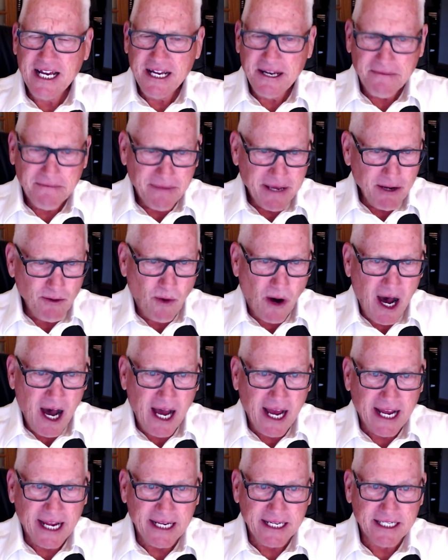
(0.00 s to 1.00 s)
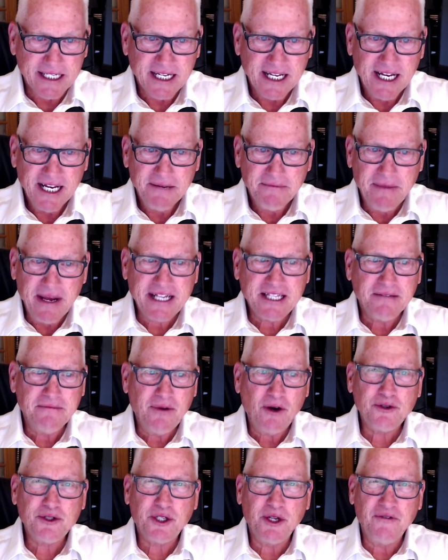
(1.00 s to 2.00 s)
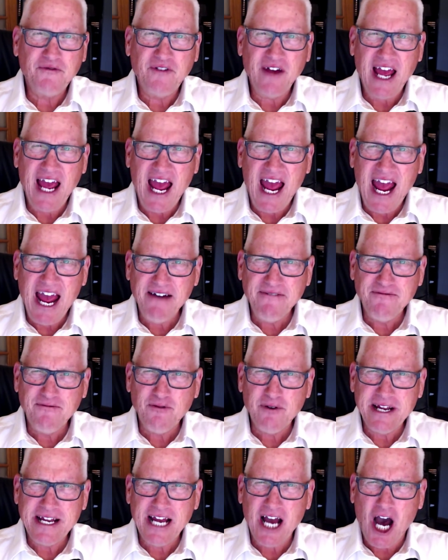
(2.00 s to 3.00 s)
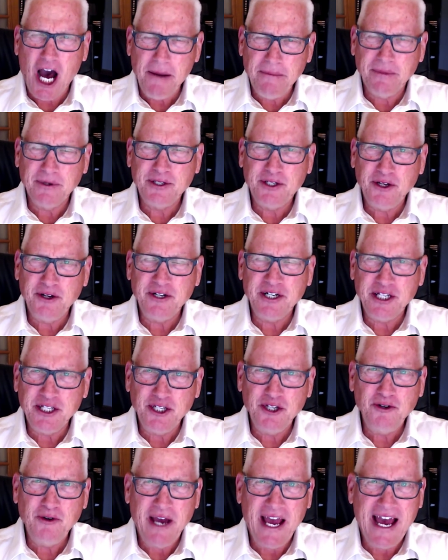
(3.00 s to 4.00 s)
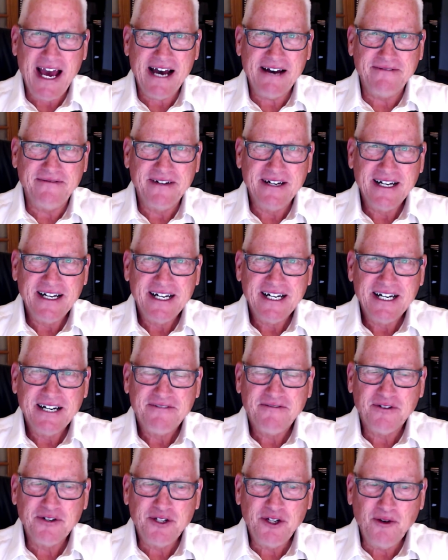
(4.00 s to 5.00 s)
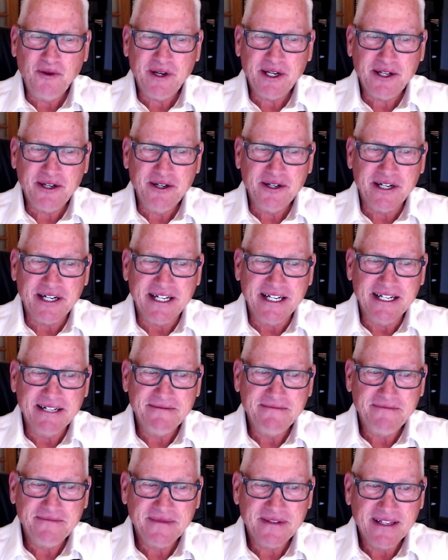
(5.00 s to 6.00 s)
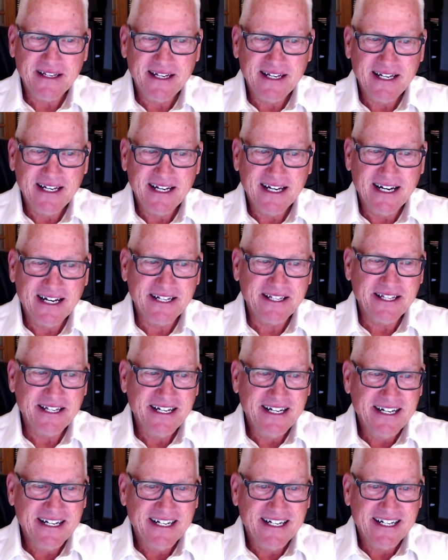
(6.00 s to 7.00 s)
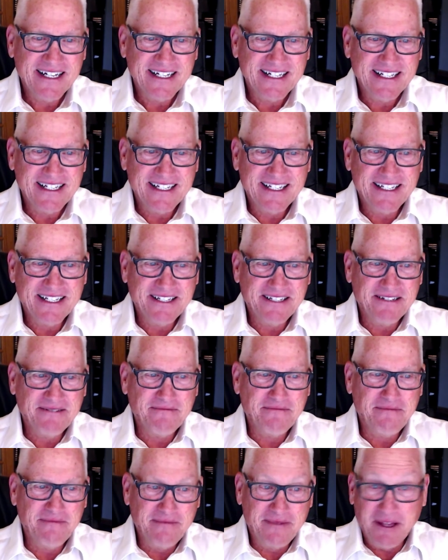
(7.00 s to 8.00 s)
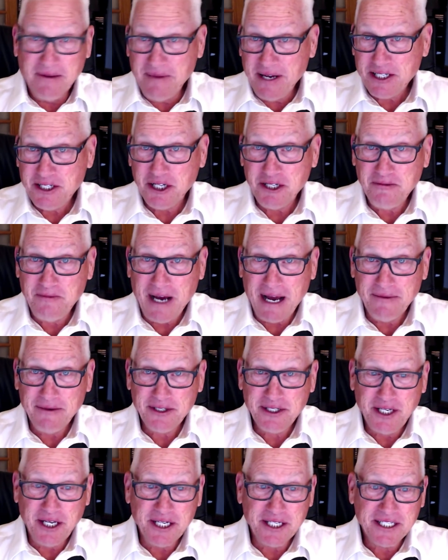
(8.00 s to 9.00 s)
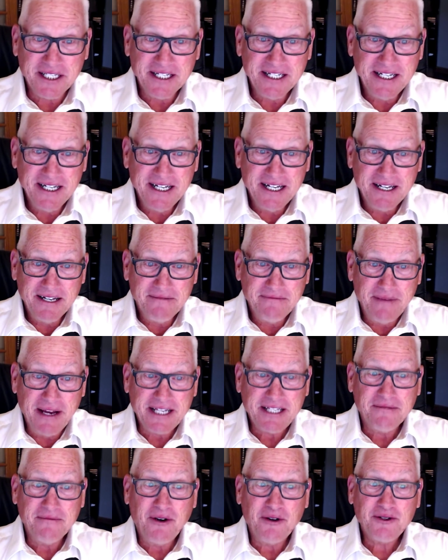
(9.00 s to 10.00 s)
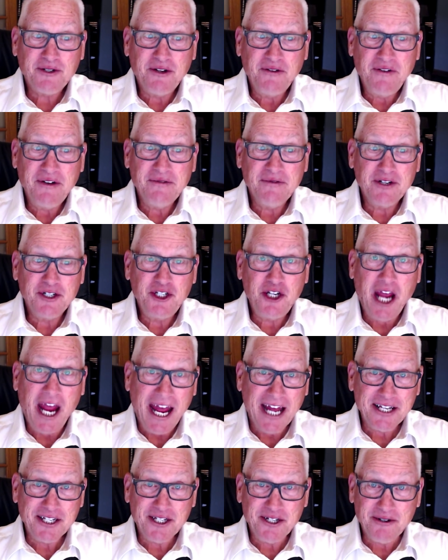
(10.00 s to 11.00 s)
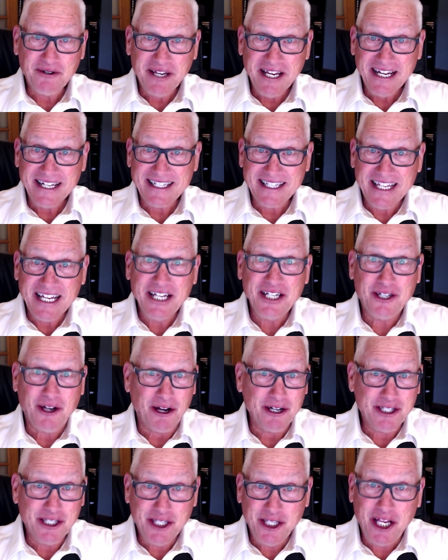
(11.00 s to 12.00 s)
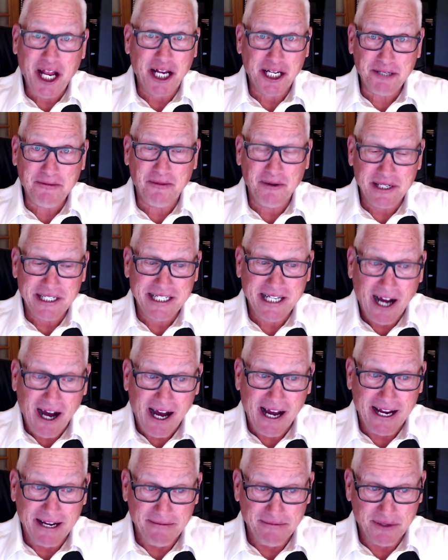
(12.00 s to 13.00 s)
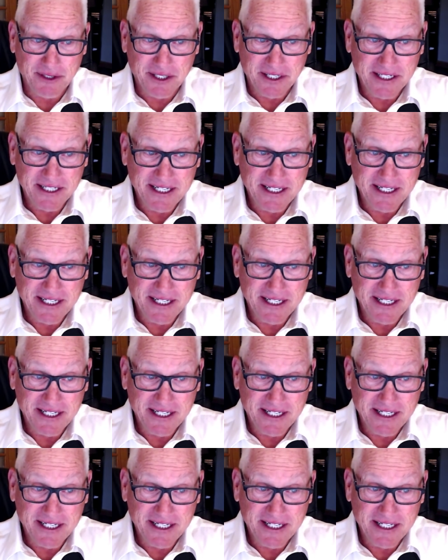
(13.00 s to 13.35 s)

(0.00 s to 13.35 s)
Be wise. Make the most of every opportunity you have for doing good." The Message Bible says, "Make the most of every chance you get. These are desperate times."